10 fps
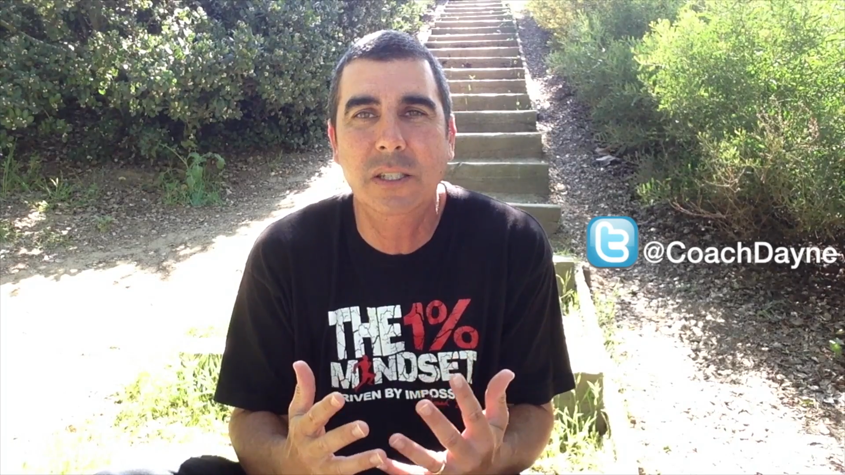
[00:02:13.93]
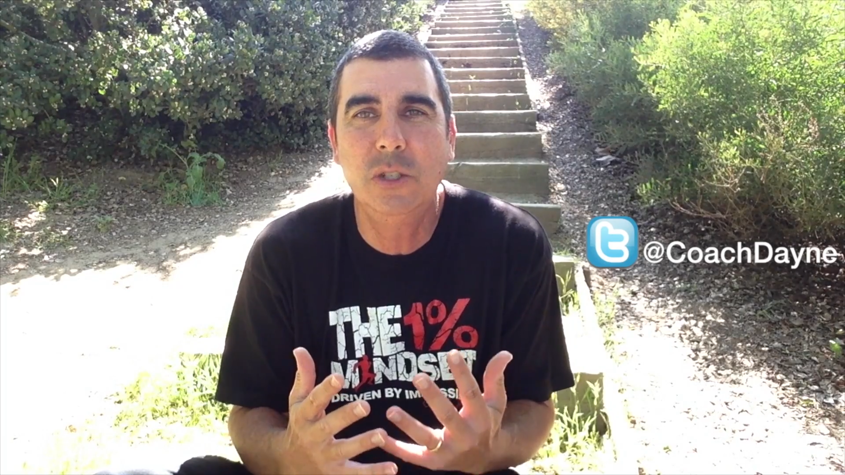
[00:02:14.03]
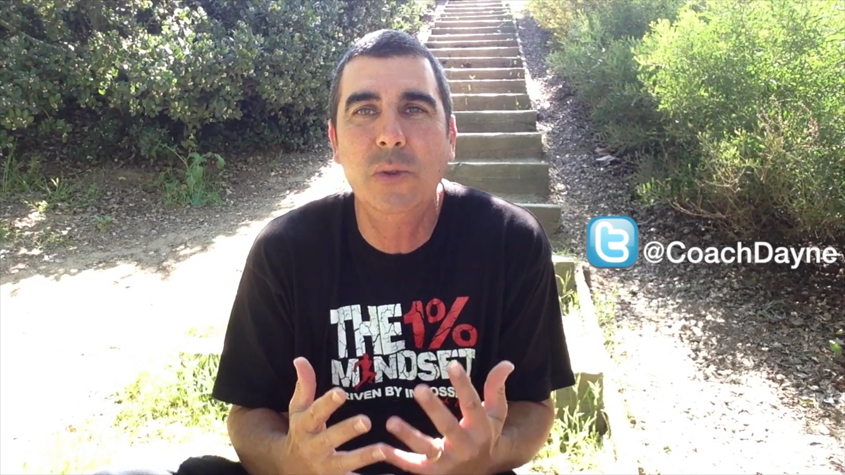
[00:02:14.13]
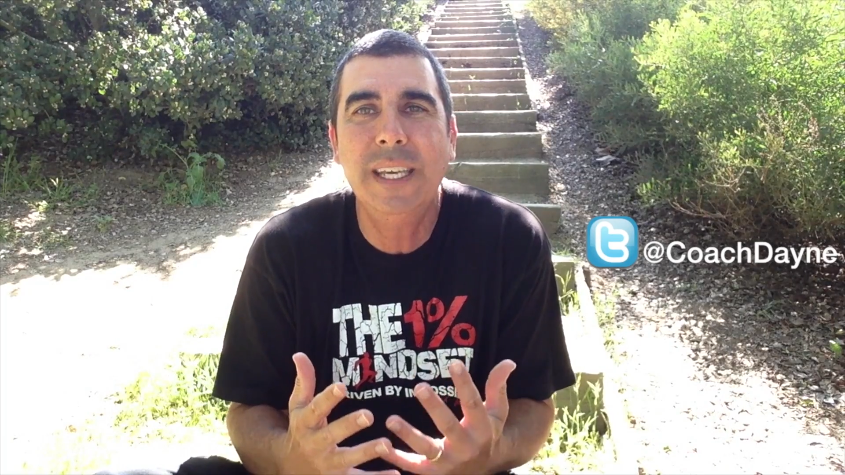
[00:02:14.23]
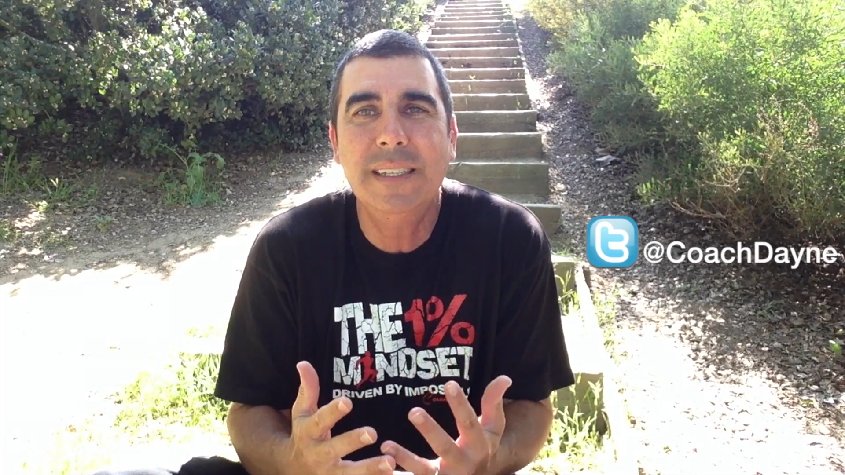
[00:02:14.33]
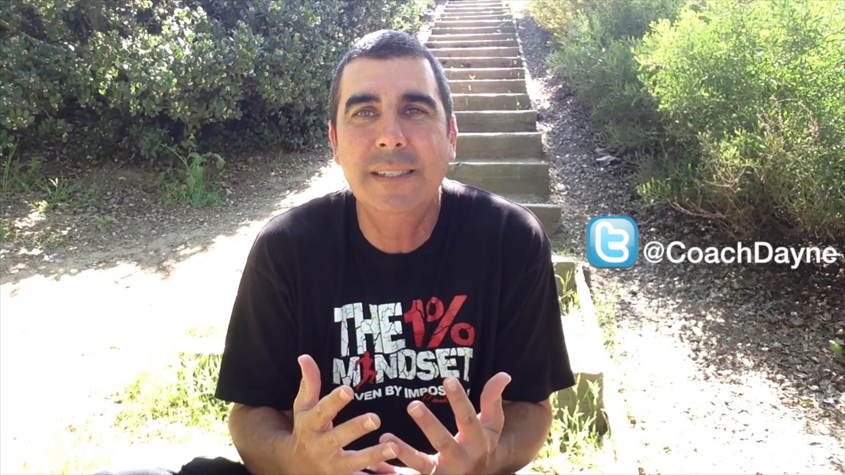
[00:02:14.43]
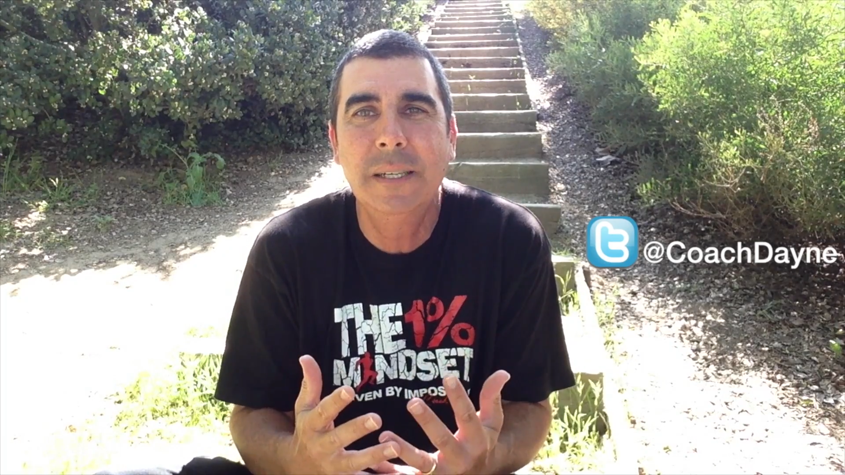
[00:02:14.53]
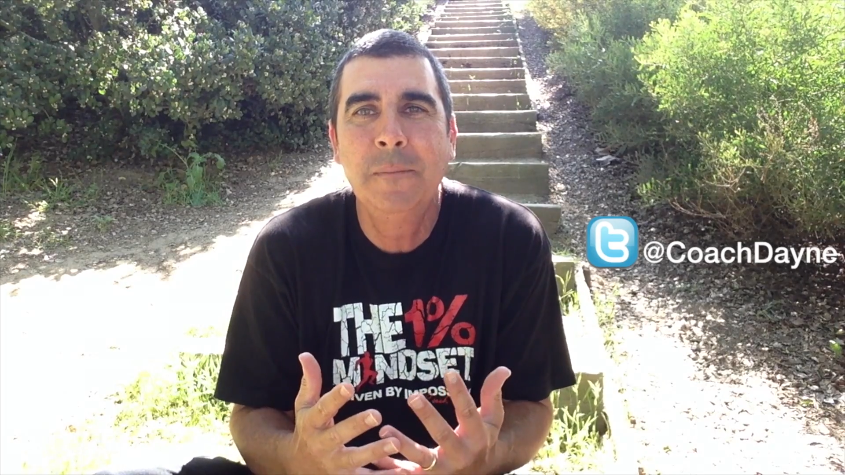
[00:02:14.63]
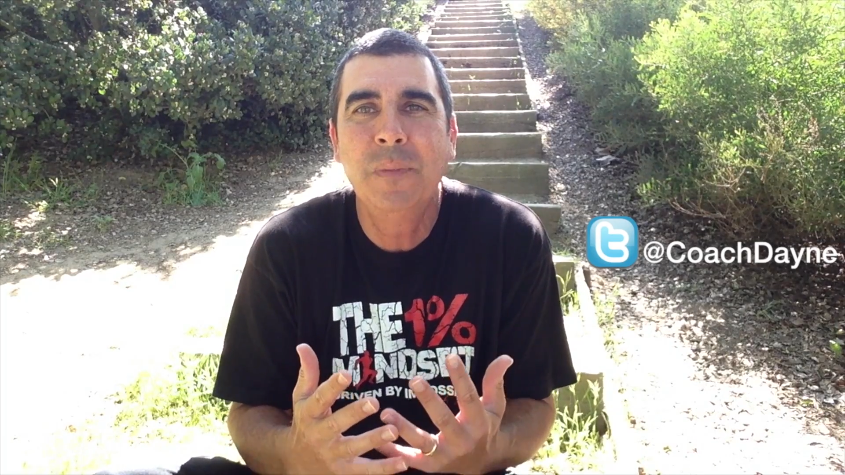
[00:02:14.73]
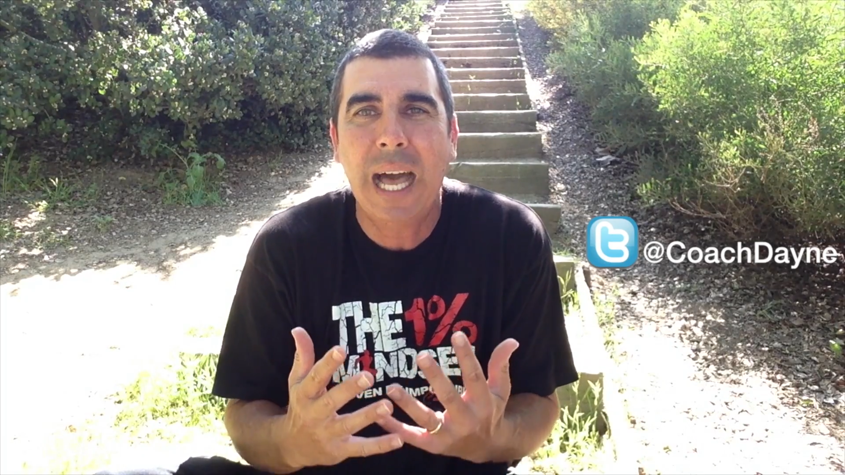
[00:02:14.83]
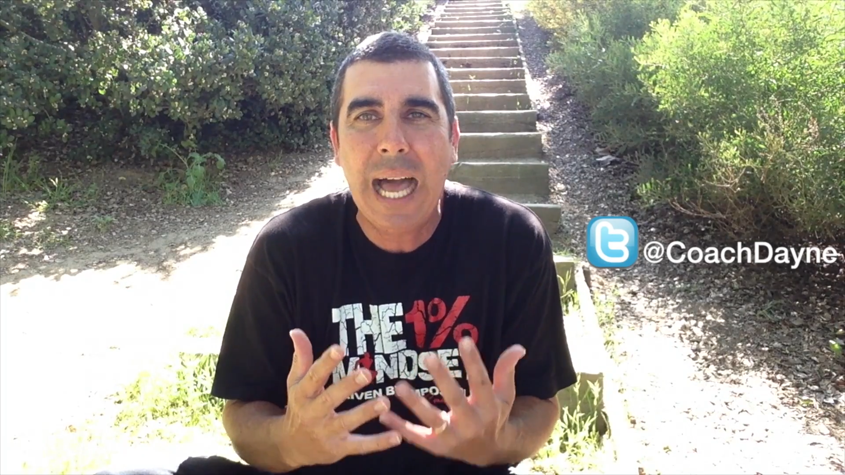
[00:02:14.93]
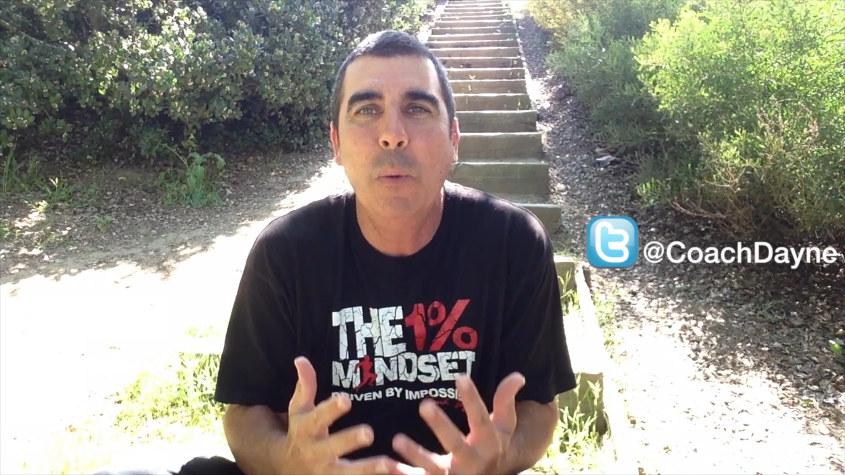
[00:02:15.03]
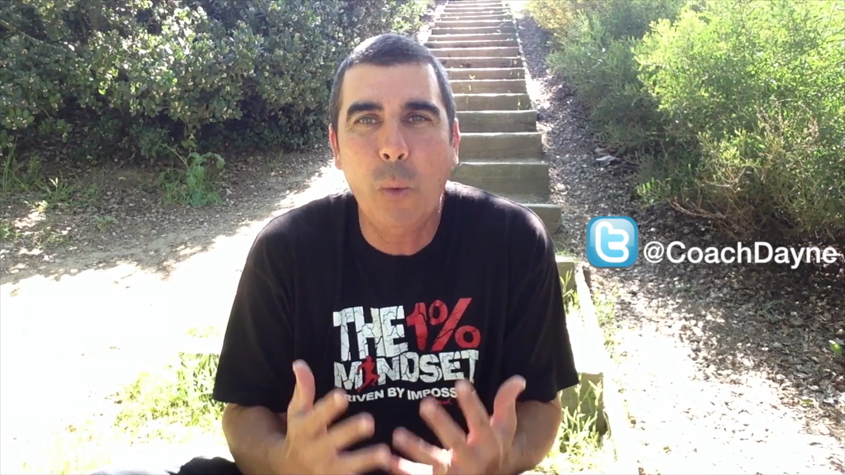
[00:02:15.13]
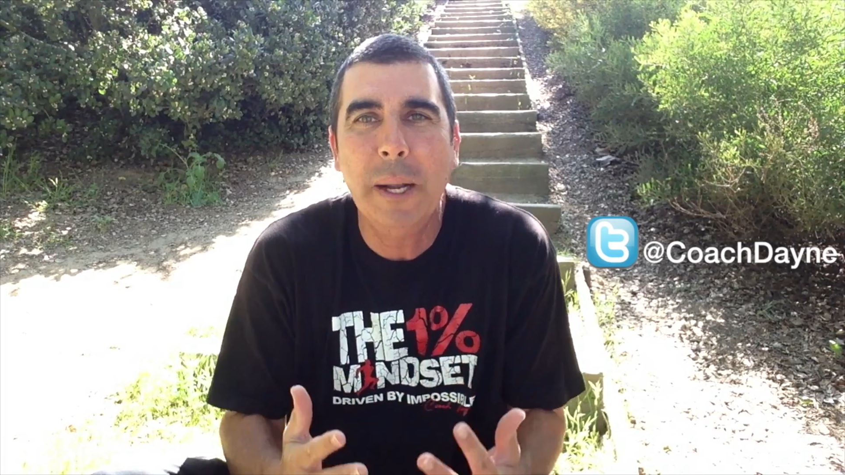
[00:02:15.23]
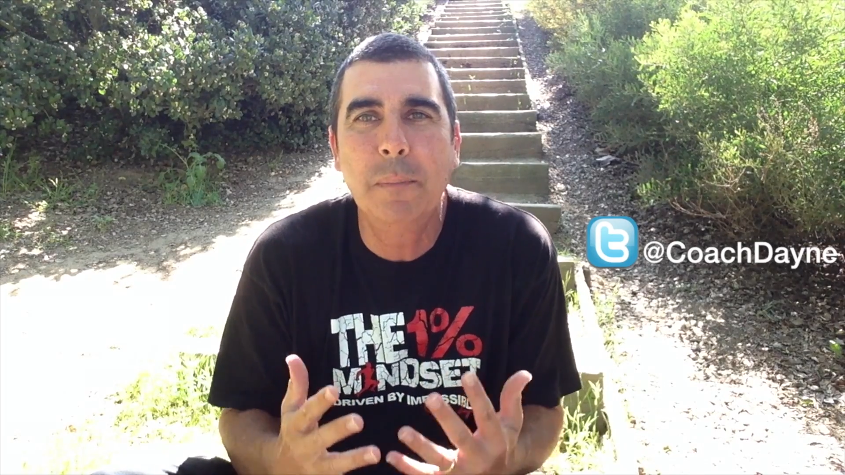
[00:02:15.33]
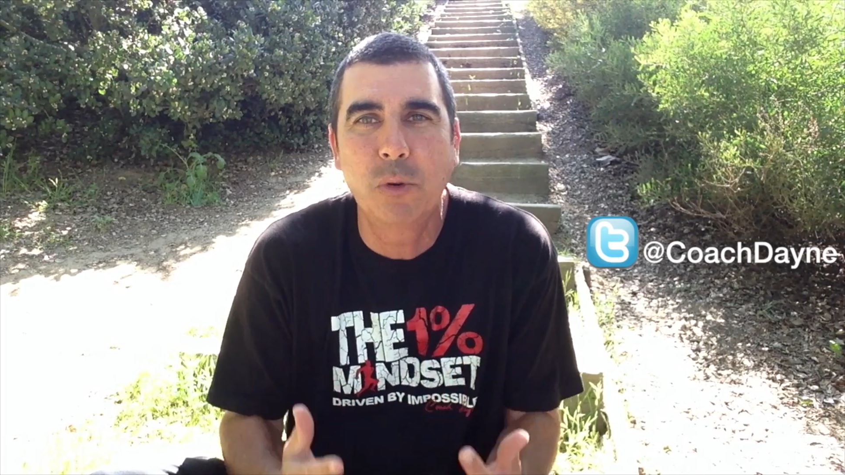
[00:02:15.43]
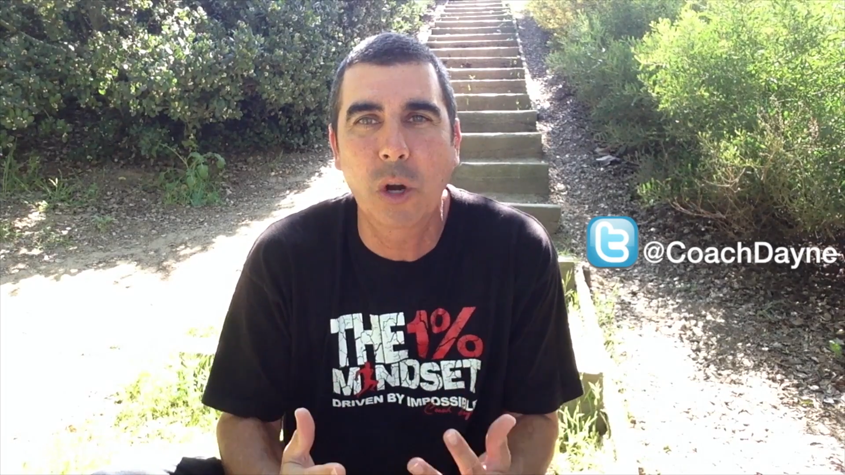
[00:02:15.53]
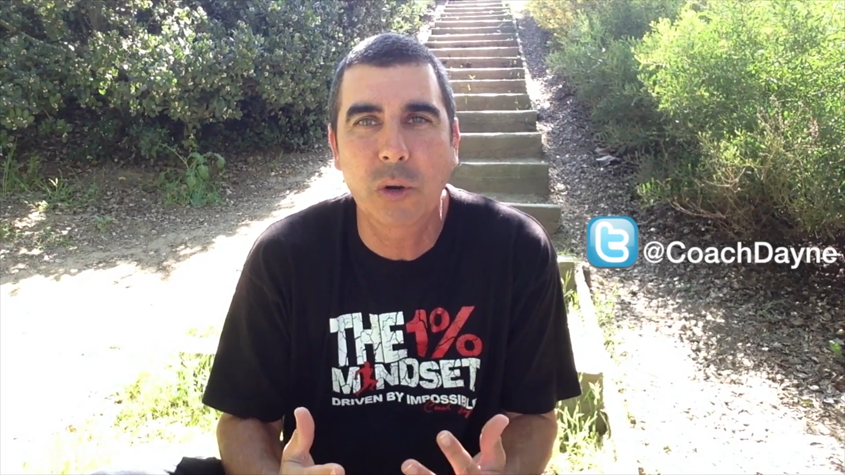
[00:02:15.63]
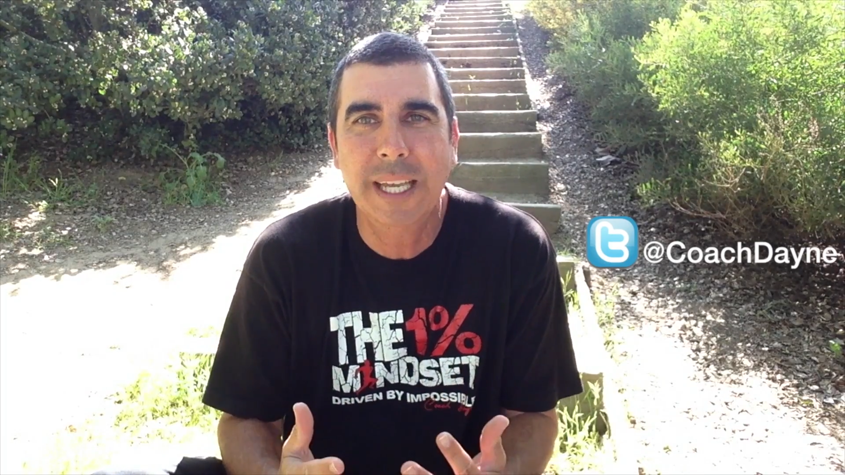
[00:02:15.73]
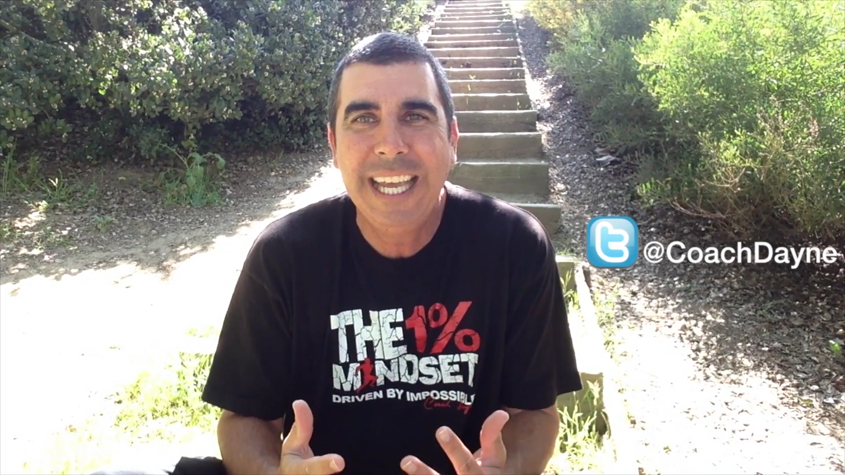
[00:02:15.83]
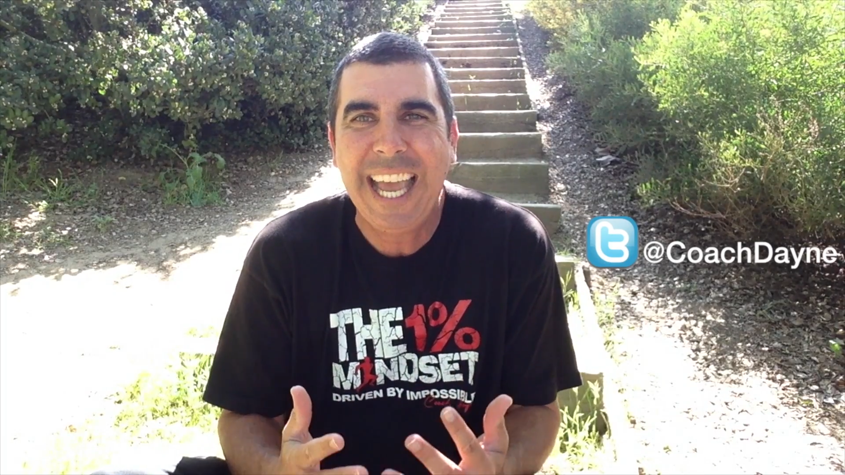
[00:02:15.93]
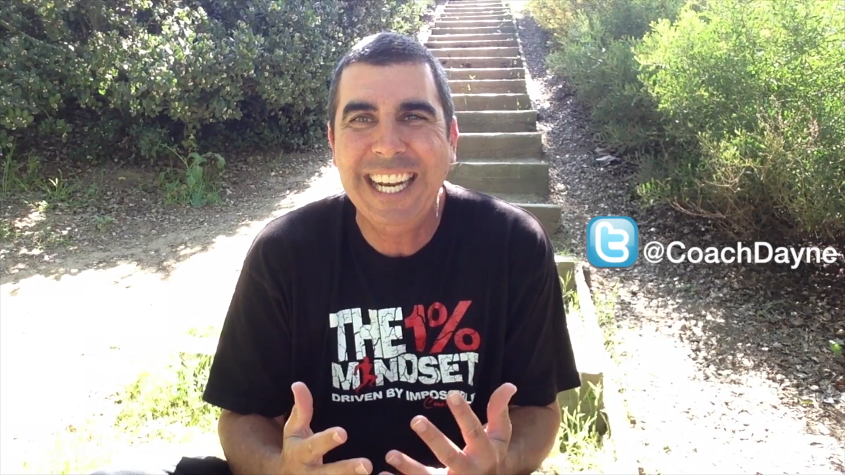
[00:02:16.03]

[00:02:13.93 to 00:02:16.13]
do this, I went broke.